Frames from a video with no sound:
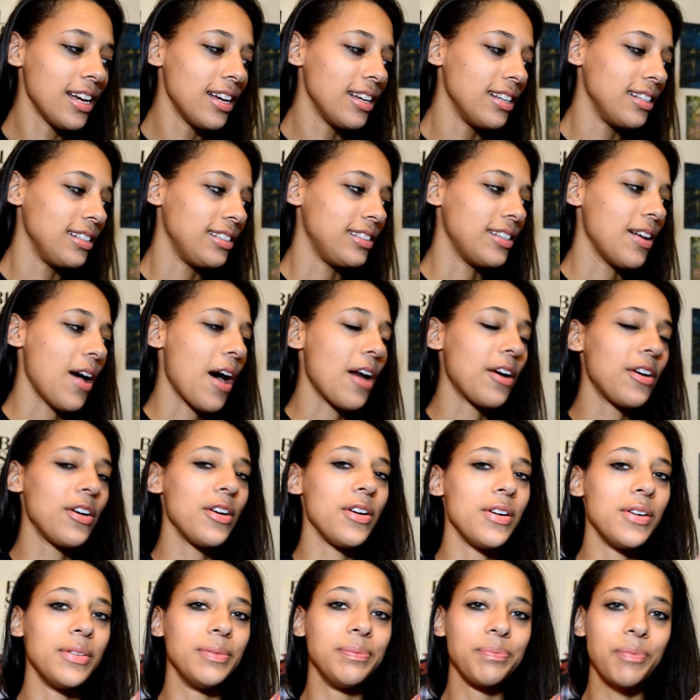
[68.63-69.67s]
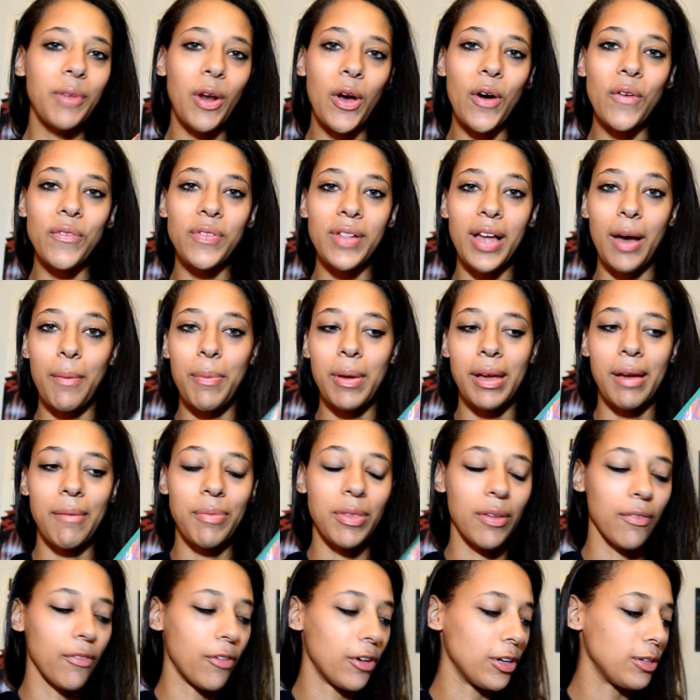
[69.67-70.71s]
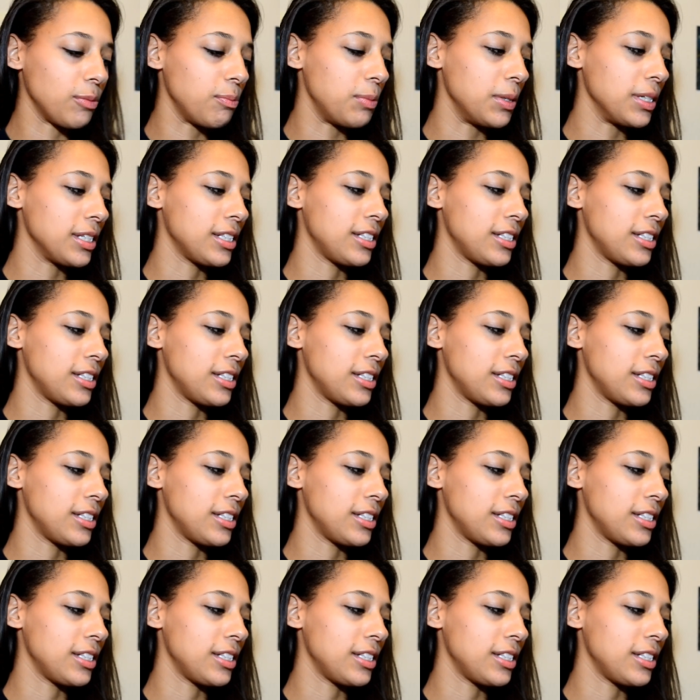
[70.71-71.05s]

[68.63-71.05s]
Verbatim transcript: So I don't know. Hopefully I'll pick up the fourth book